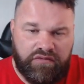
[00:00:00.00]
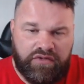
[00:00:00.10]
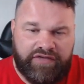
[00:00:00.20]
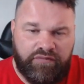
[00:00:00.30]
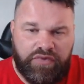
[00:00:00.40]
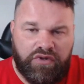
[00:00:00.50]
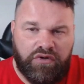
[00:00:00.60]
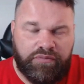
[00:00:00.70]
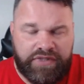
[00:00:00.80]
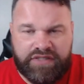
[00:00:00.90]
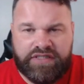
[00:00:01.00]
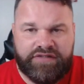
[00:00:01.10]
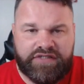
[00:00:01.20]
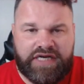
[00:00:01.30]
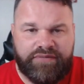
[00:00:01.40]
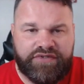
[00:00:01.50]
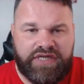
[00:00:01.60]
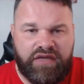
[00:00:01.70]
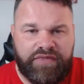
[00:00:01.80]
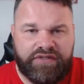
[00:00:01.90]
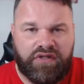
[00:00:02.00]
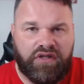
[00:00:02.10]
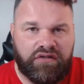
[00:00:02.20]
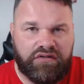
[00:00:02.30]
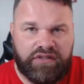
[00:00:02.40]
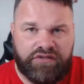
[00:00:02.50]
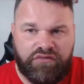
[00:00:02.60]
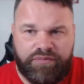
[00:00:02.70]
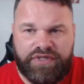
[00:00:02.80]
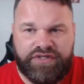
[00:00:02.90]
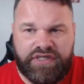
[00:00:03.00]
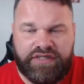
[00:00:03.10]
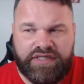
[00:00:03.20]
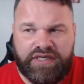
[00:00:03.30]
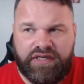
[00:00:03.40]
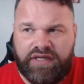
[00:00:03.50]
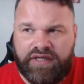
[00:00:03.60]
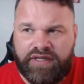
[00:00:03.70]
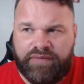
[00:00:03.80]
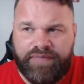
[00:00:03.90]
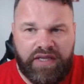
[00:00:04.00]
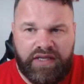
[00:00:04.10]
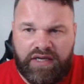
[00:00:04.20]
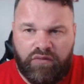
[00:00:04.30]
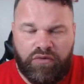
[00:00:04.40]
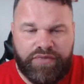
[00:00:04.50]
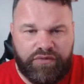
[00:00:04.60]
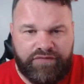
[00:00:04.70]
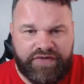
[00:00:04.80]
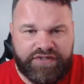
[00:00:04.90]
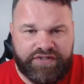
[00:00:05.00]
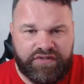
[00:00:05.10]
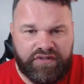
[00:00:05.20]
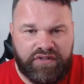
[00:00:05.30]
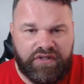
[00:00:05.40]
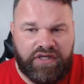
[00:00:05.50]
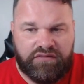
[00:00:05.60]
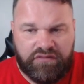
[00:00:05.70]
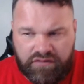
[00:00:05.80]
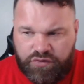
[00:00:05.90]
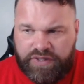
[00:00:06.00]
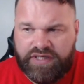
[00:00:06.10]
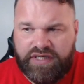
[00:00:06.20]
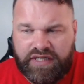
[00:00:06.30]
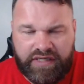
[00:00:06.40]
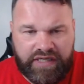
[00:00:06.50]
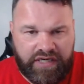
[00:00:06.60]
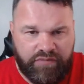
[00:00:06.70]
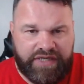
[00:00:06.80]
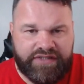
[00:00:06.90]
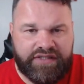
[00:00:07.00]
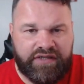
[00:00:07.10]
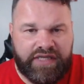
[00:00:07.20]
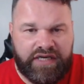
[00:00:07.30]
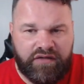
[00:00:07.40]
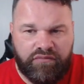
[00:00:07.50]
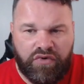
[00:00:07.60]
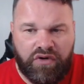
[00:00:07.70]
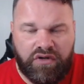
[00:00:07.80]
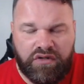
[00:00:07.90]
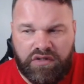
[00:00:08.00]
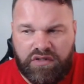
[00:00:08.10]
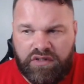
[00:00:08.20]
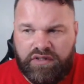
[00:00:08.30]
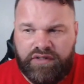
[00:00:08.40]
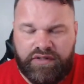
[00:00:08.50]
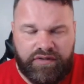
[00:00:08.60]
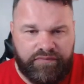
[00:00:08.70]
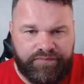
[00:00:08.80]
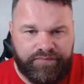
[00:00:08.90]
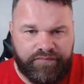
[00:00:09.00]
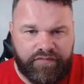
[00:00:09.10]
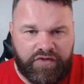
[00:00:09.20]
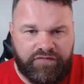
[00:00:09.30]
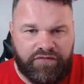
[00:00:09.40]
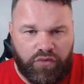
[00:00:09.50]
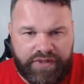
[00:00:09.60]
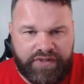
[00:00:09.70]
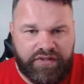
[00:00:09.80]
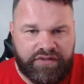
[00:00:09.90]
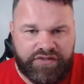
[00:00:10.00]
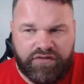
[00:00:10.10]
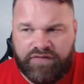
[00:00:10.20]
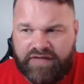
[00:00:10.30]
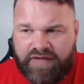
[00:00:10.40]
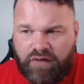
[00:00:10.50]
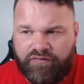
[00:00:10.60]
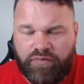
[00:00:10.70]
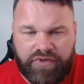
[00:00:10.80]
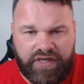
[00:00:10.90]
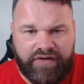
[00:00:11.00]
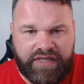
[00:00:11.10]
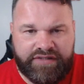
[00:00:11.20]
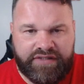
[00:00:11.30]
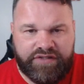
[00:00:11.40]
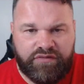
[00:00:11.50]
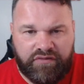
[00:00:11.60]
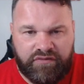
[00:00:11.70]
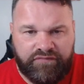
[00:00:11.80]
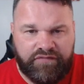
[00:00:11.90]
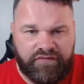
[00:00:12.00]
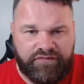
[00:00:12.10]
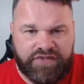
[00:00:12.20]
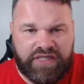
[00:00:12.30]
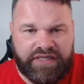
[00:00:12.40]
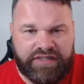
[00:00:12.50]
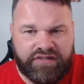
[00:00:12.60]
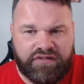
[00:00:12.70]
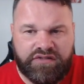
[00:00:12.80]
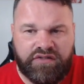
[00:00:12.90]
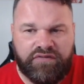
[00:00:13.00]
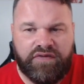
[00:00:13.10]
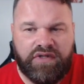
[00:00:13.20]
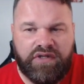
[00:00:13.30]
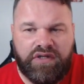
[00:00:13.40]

Leave them below. Please like, subscribe and share. It means a lot. I do appreciate it. I will be doing this and tweaking it and getting it better, getting more fluid and stuff like that with the player ratings on the slides and stuff.